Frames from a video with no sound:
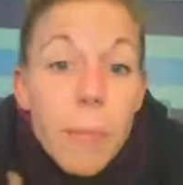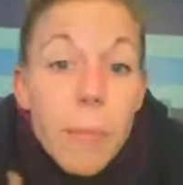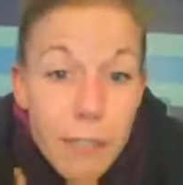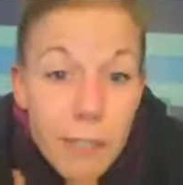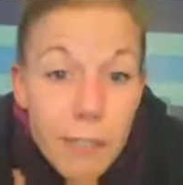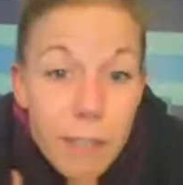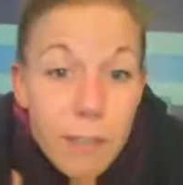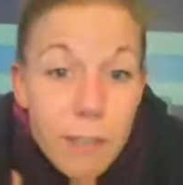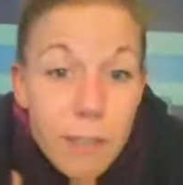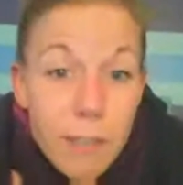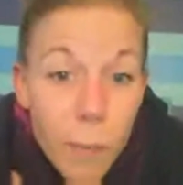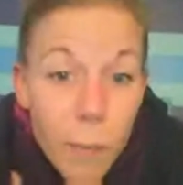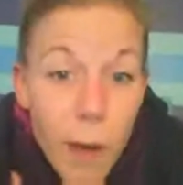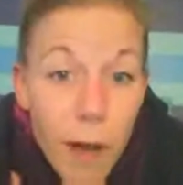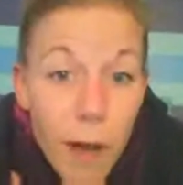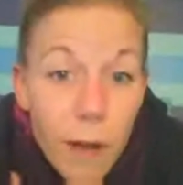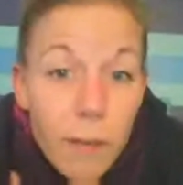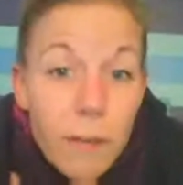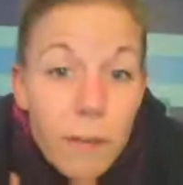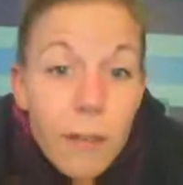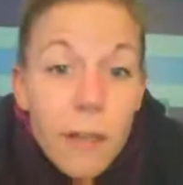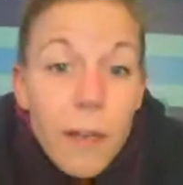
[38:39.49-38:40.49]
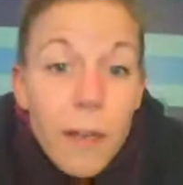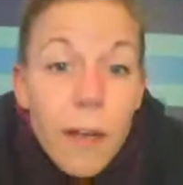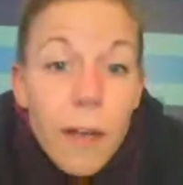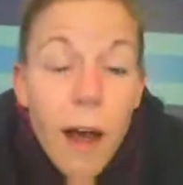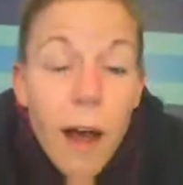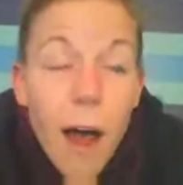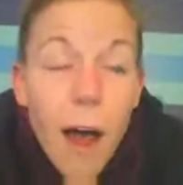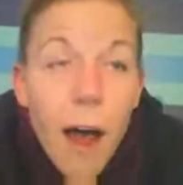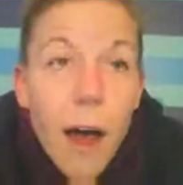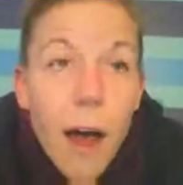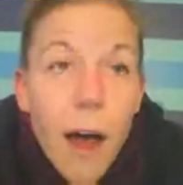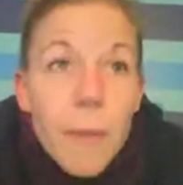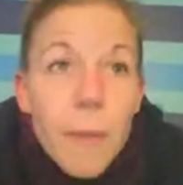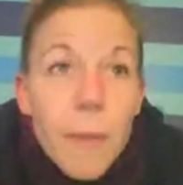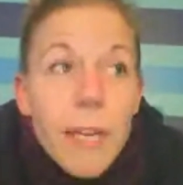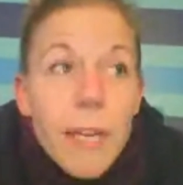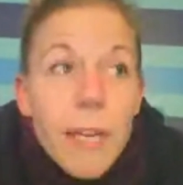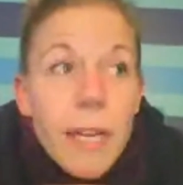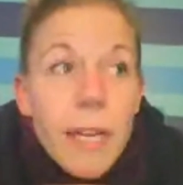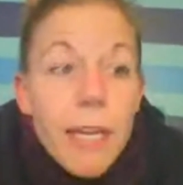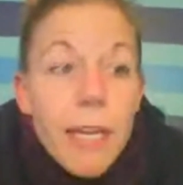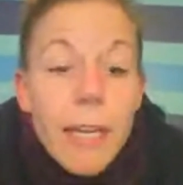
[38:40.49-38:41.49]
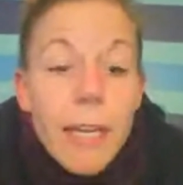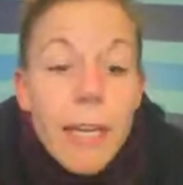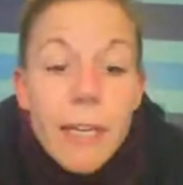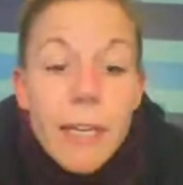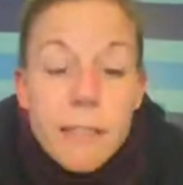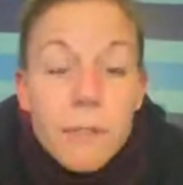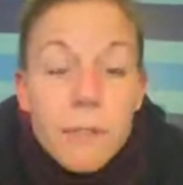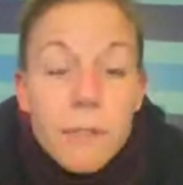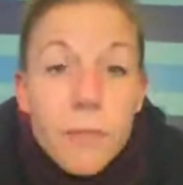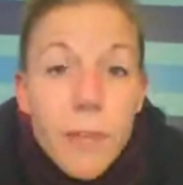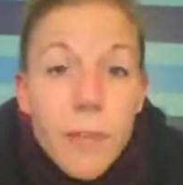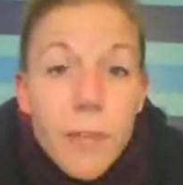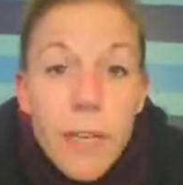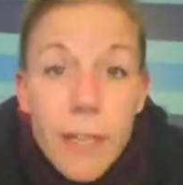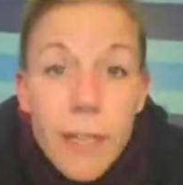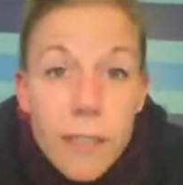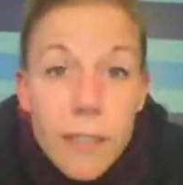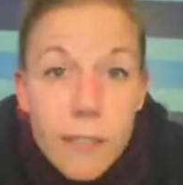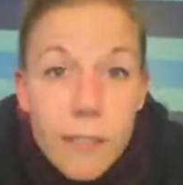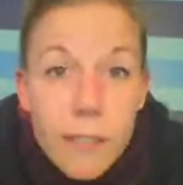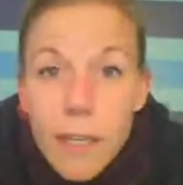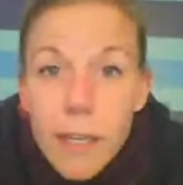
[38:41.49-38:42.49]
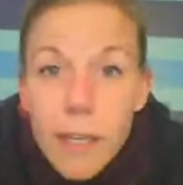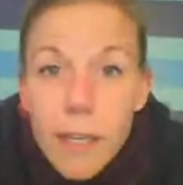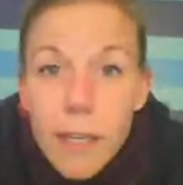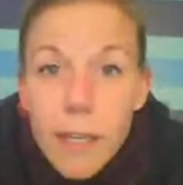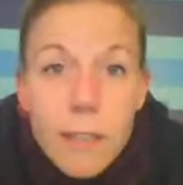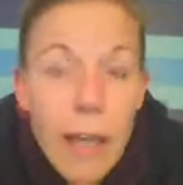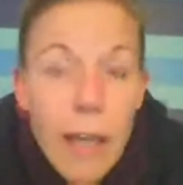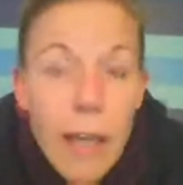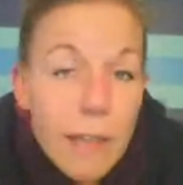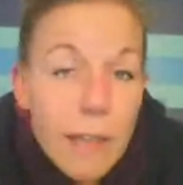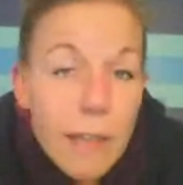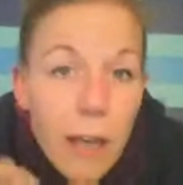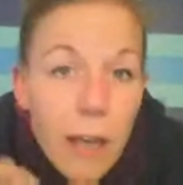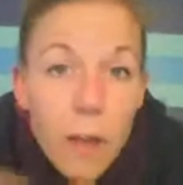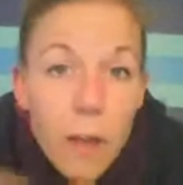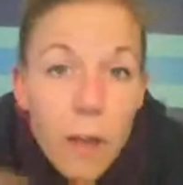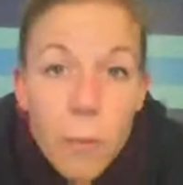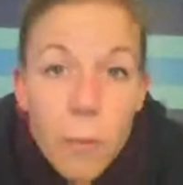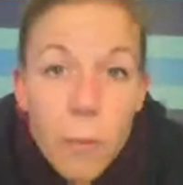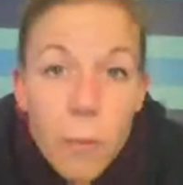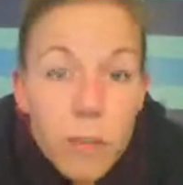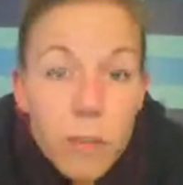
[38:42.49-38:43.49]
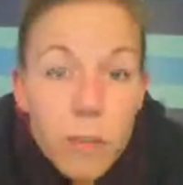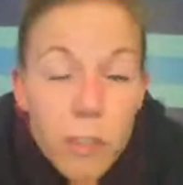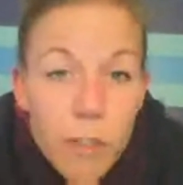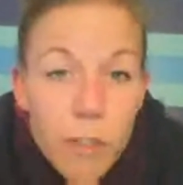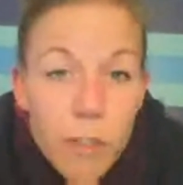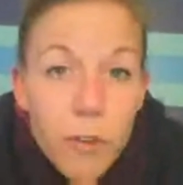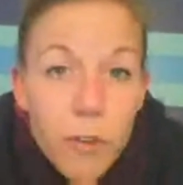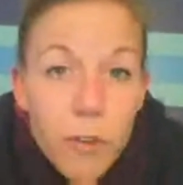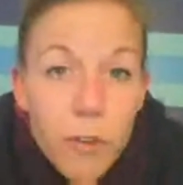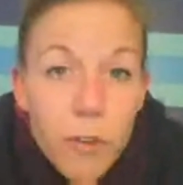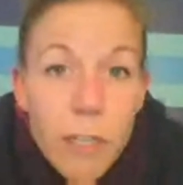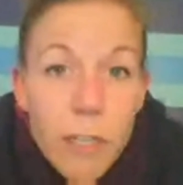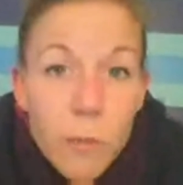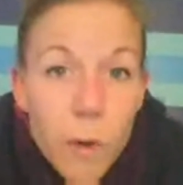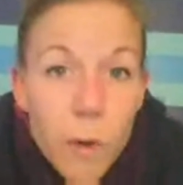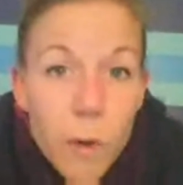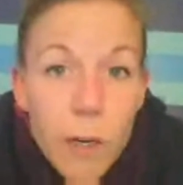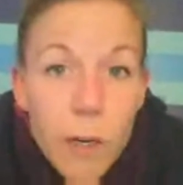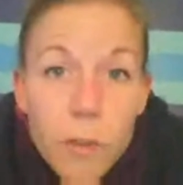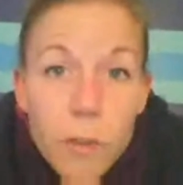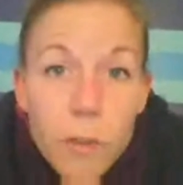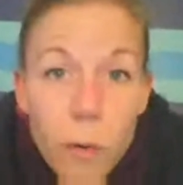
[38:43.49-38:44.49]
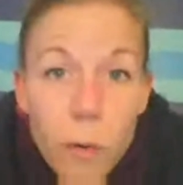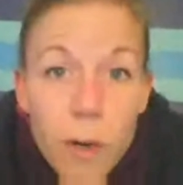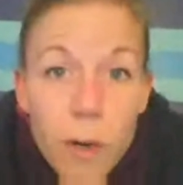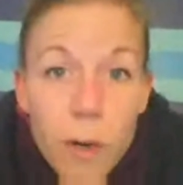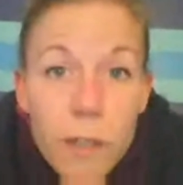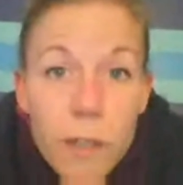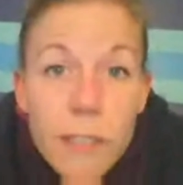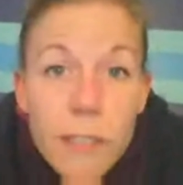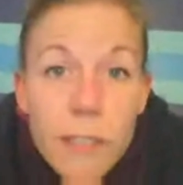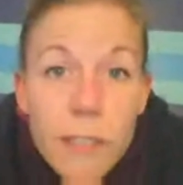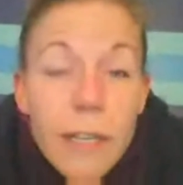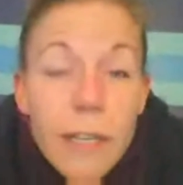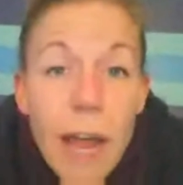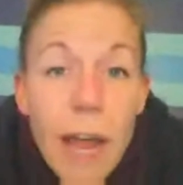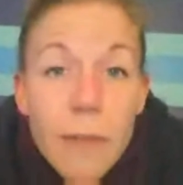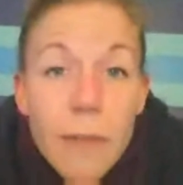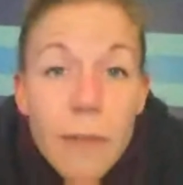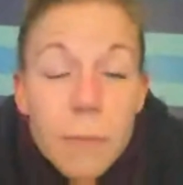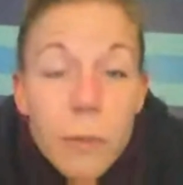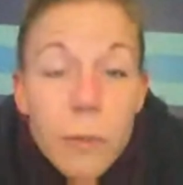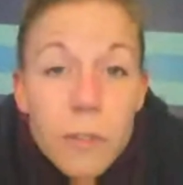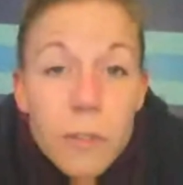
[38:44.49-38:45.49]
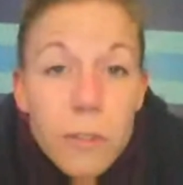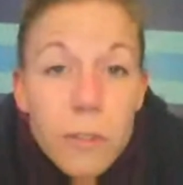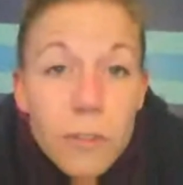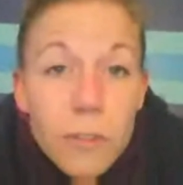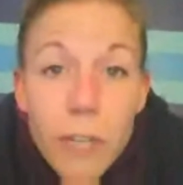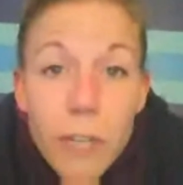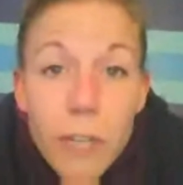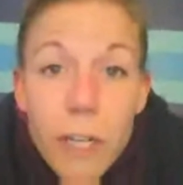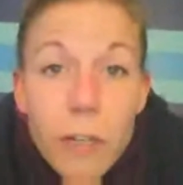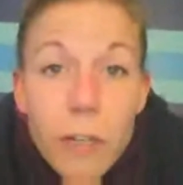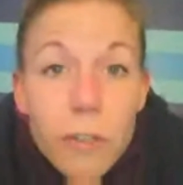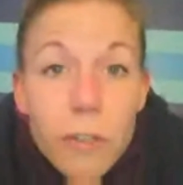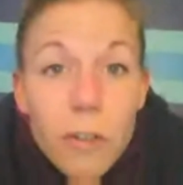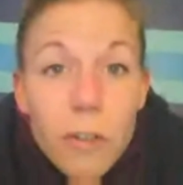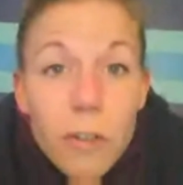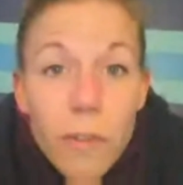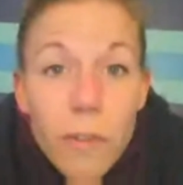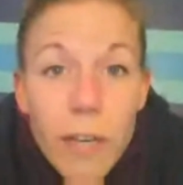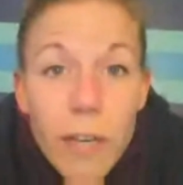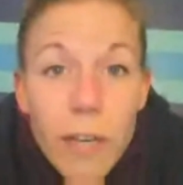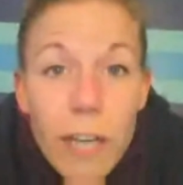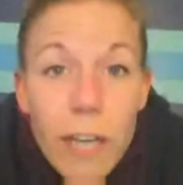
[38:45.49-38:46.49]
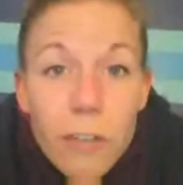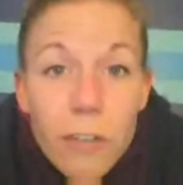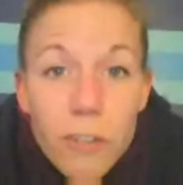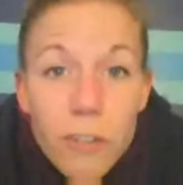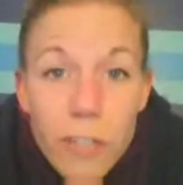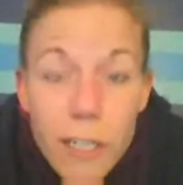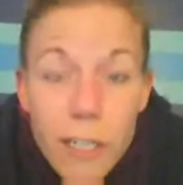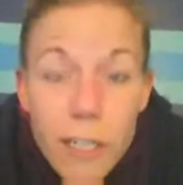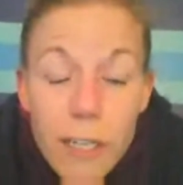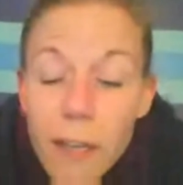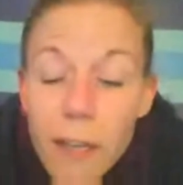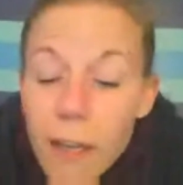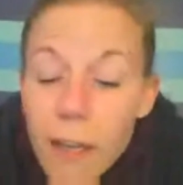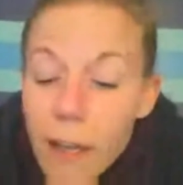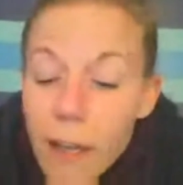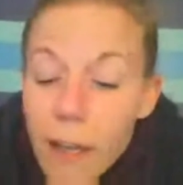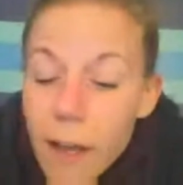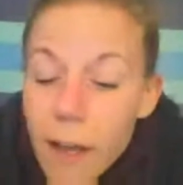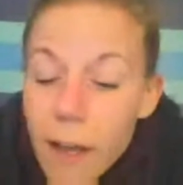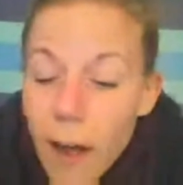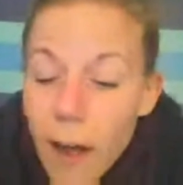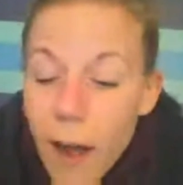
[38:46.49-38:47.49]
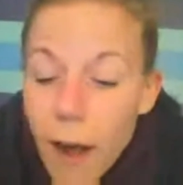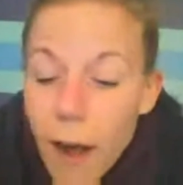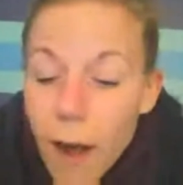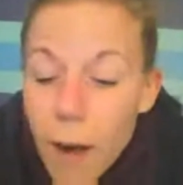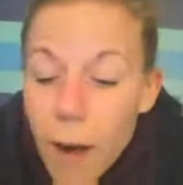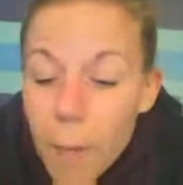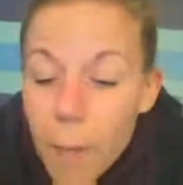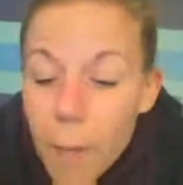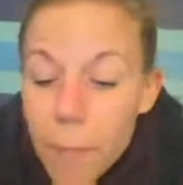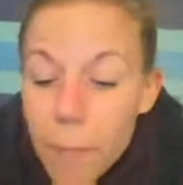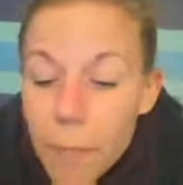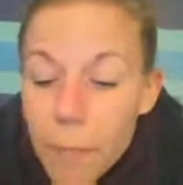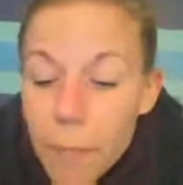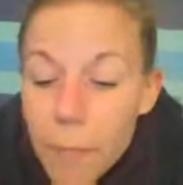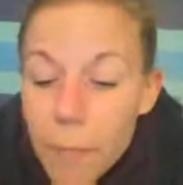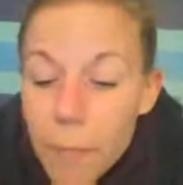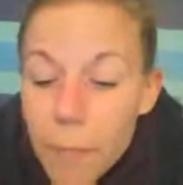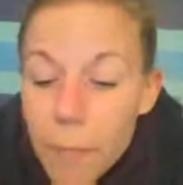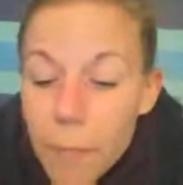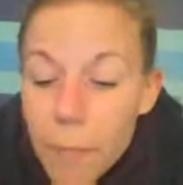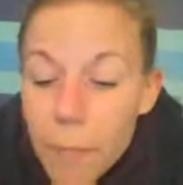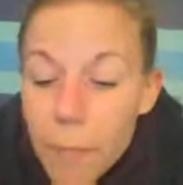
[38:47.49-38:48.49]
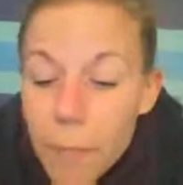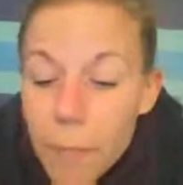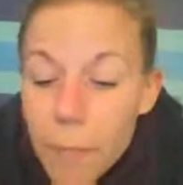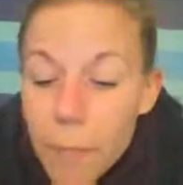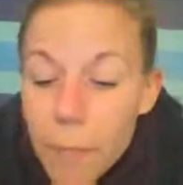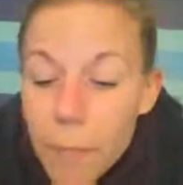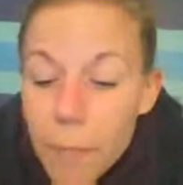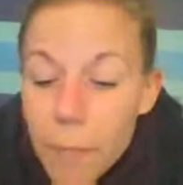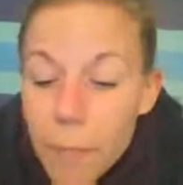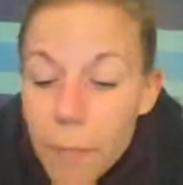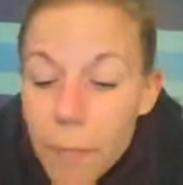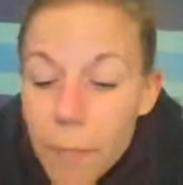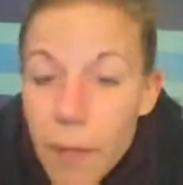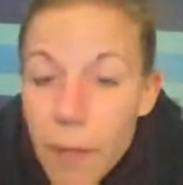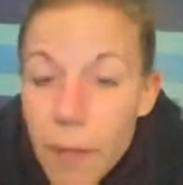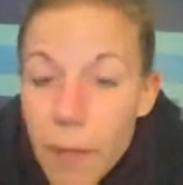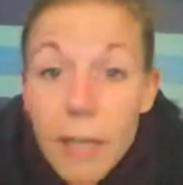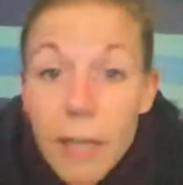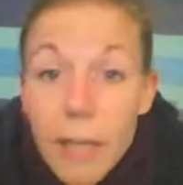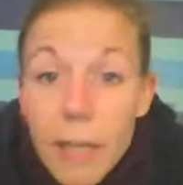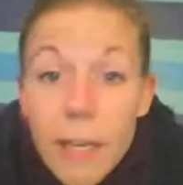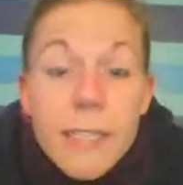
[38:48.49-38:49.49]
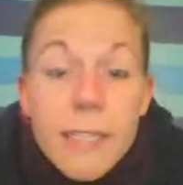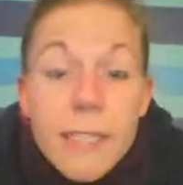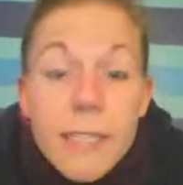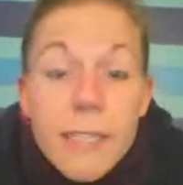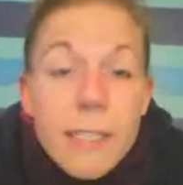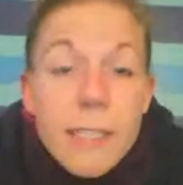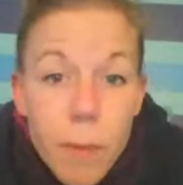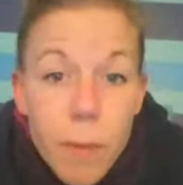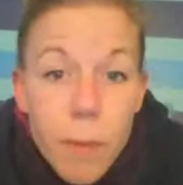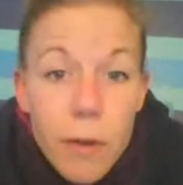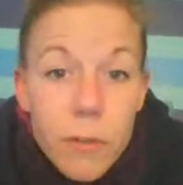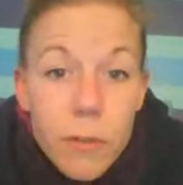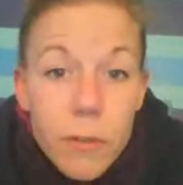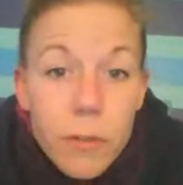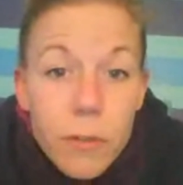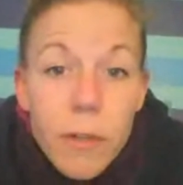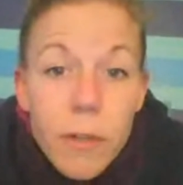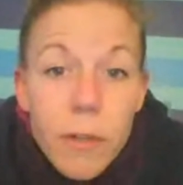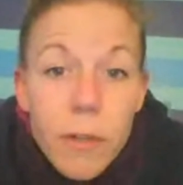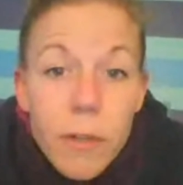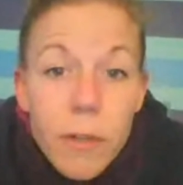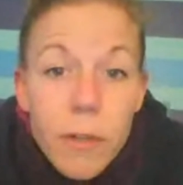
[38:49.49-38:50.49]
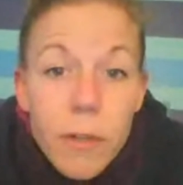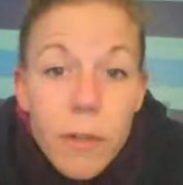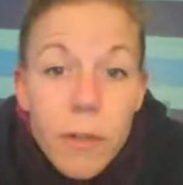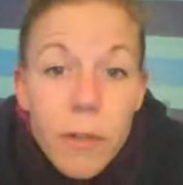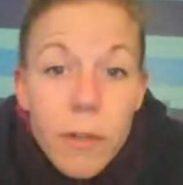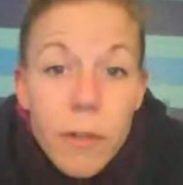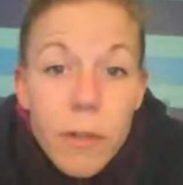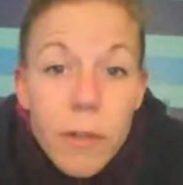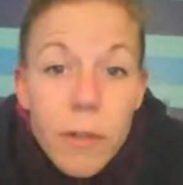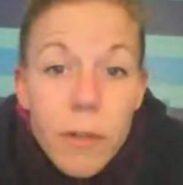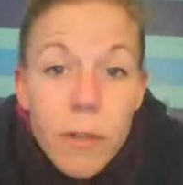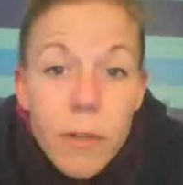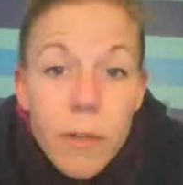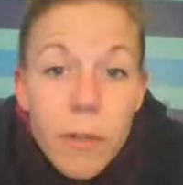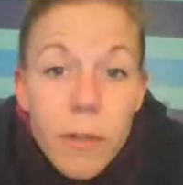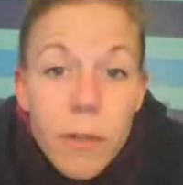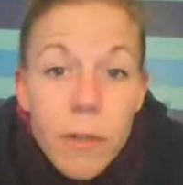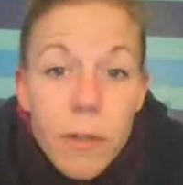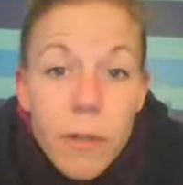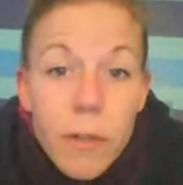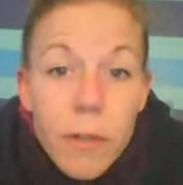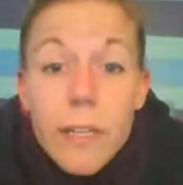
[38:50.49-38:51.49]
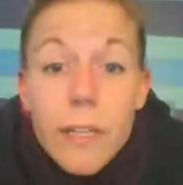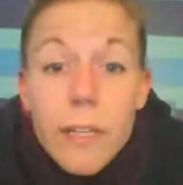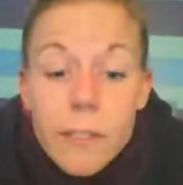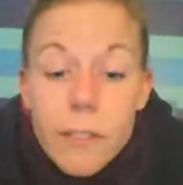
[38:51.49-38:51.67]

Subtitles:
My brother, he's in my business as well, and he is in fitness. He has a health promotions degree he's working towards. He's going to have his personal trainer certification, and he sees the value in this business model.